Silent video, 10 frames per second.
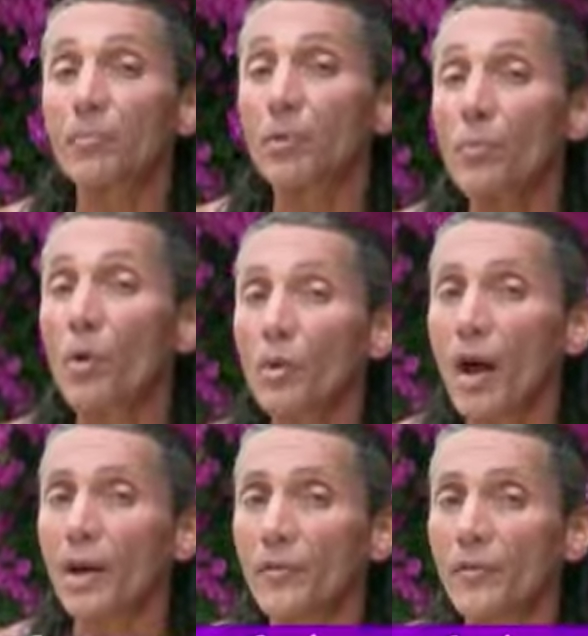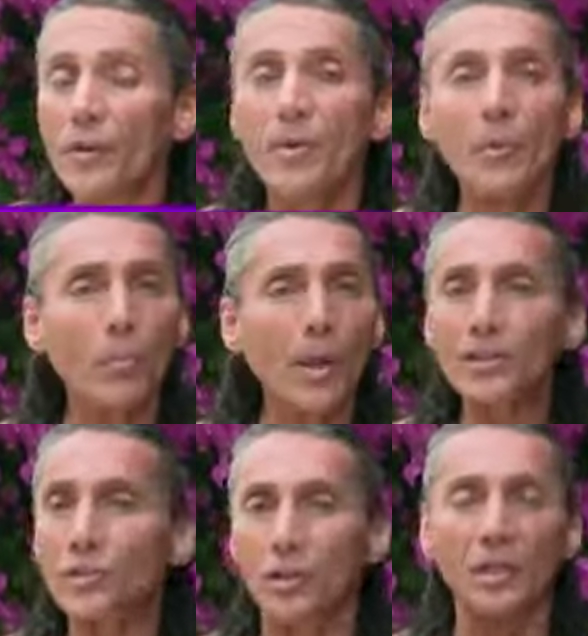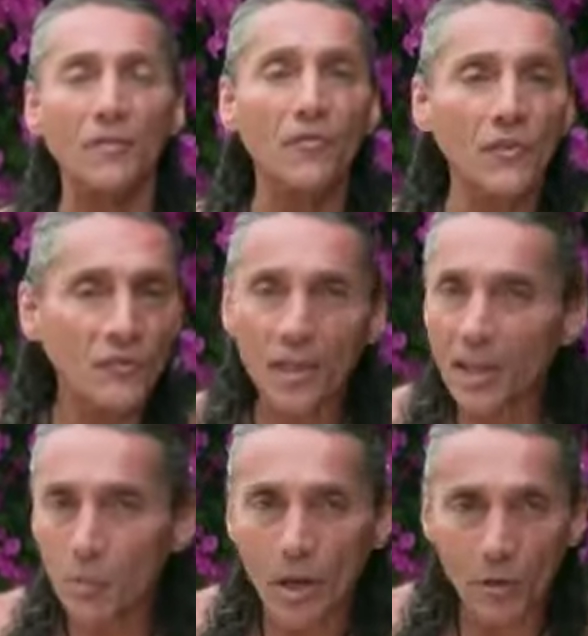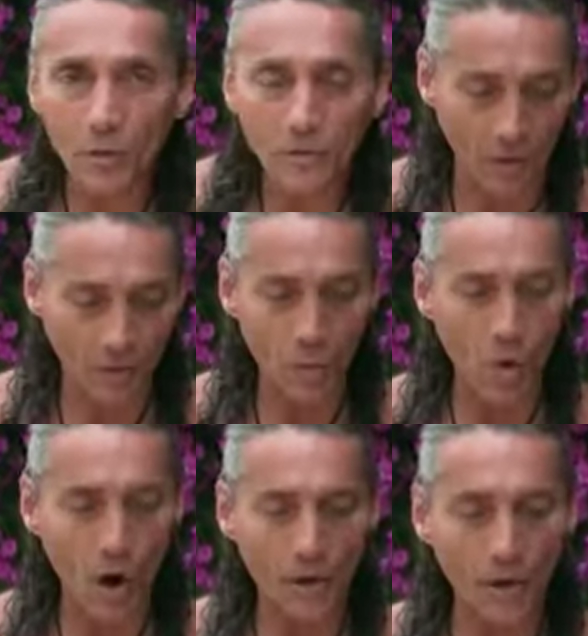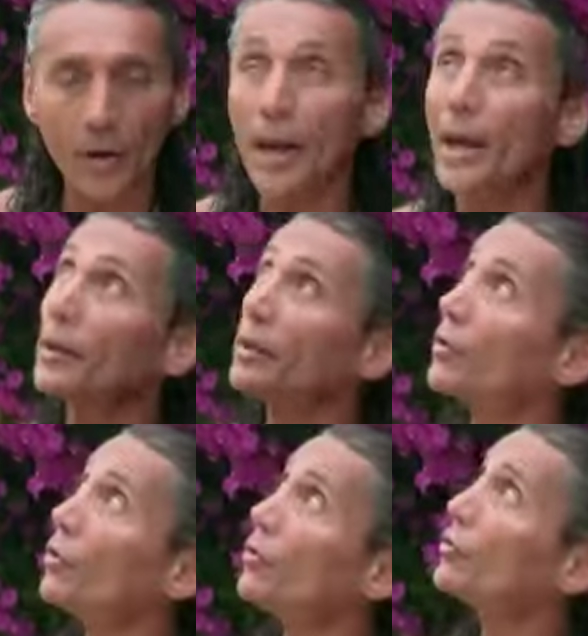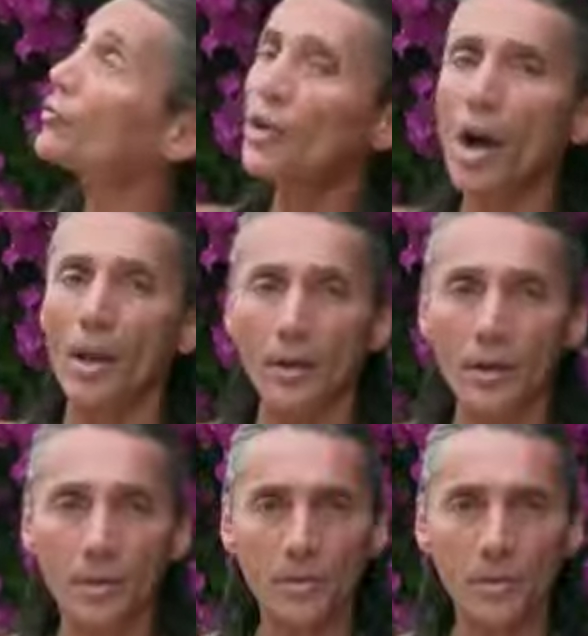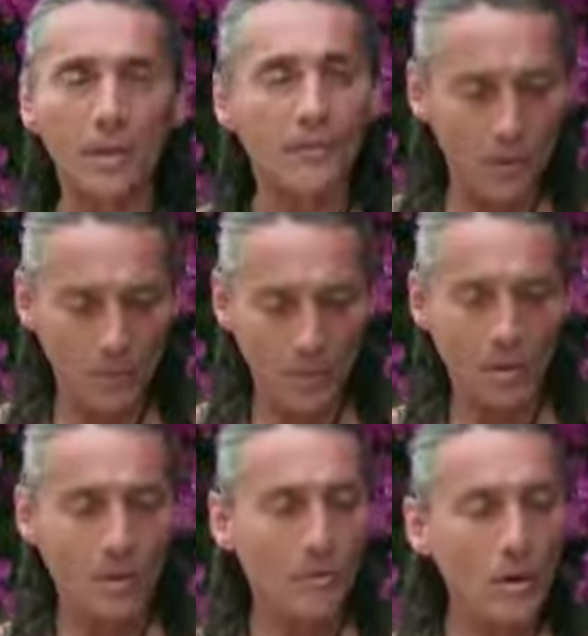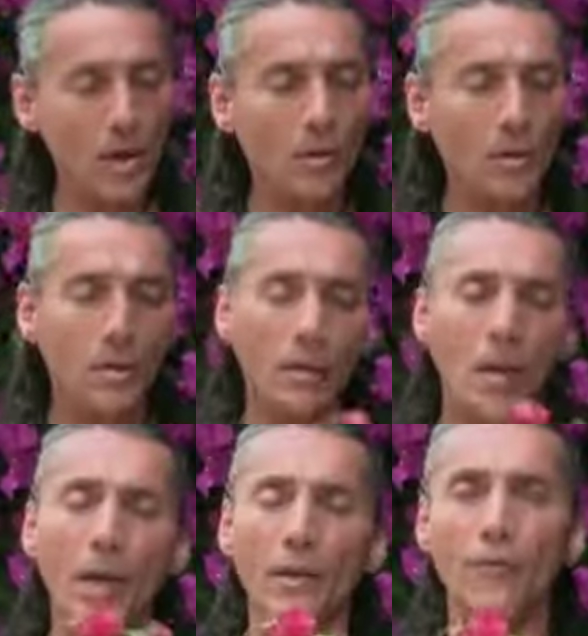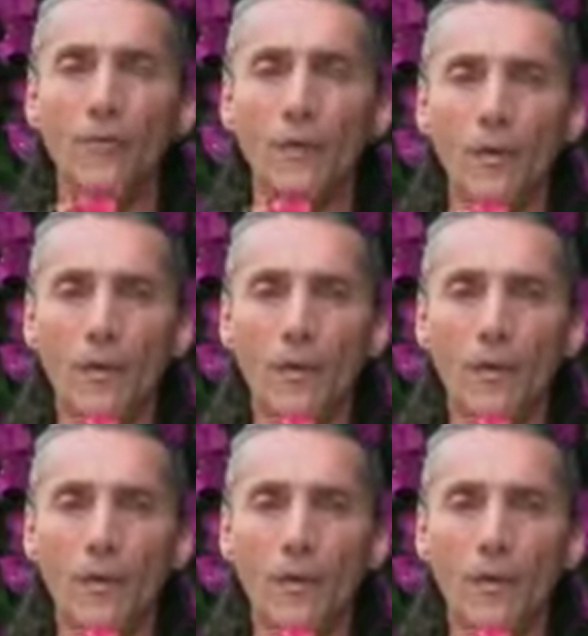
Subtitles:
that promote life. Remember, plants only need 15 minerals, a little water, and a little sun to give them, well, life.